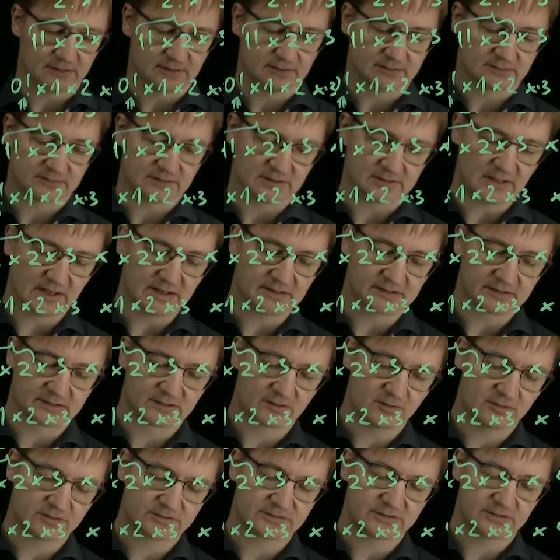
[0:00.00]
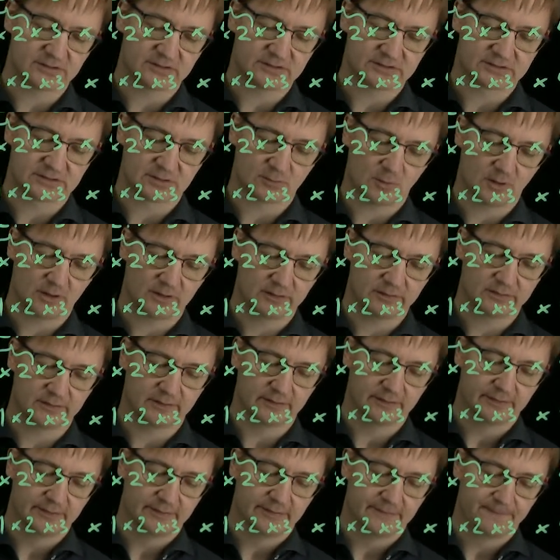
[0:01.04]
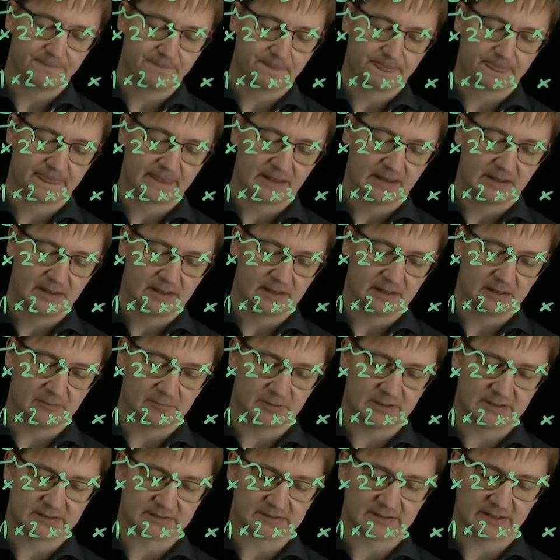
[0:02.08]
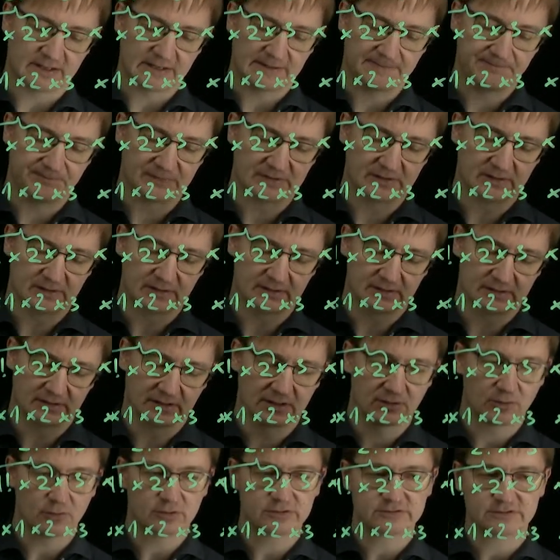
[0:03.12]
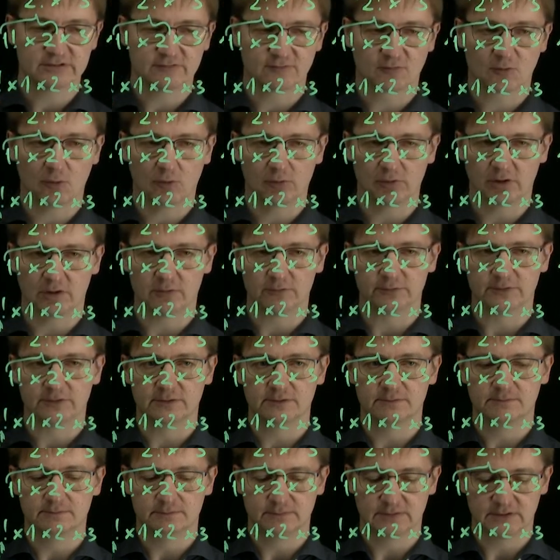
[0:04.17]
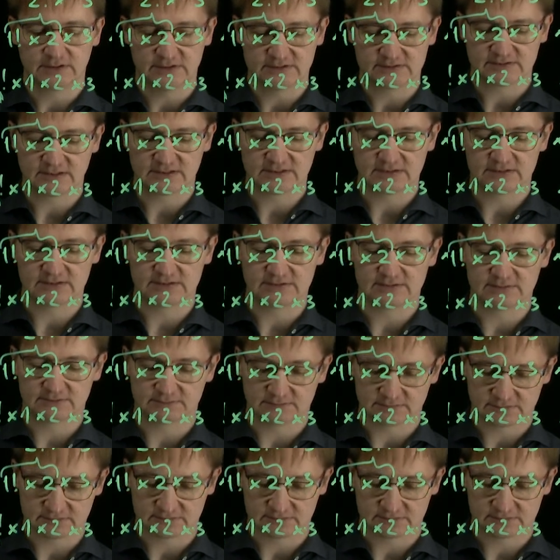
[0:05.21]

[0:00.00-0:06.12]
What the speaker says: the tail recursion is the one where the recursive callout is the